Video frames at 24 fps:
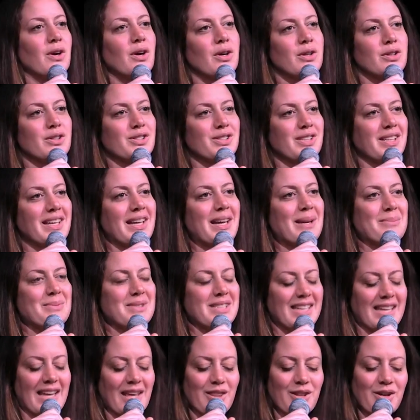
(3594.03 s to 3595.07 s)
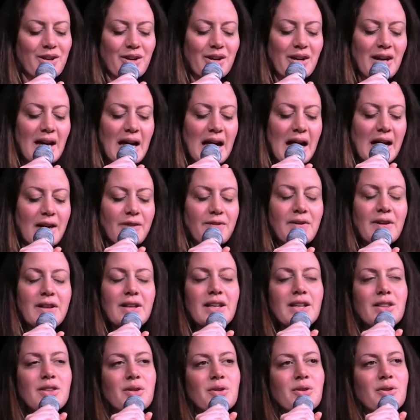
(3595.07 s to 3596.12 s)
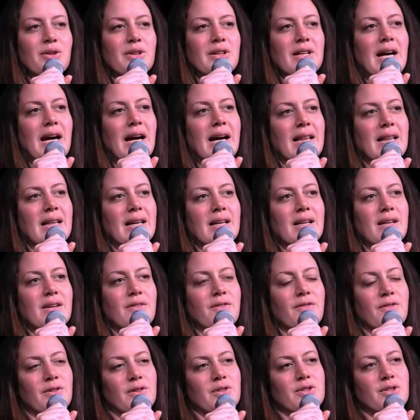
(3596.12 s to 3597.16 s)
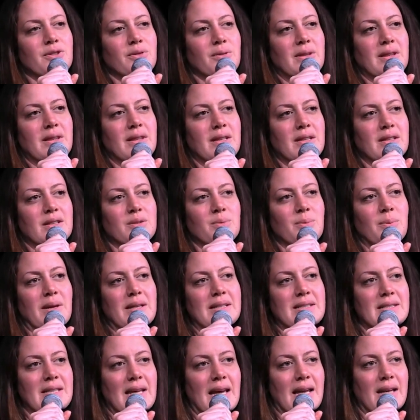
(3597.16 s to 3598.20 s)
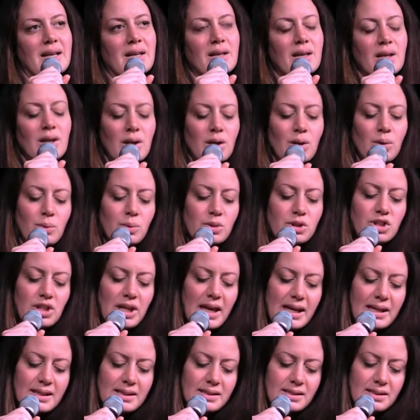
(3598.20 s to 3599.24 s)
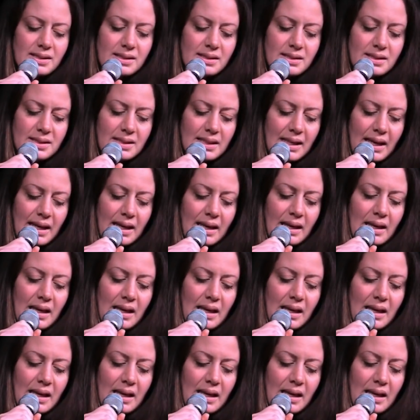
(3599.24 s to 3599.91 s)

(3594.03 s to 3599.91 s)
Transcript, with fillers: to come together, I felt like the Lord highlighted 1 Corinthians 1:10, which ends in saying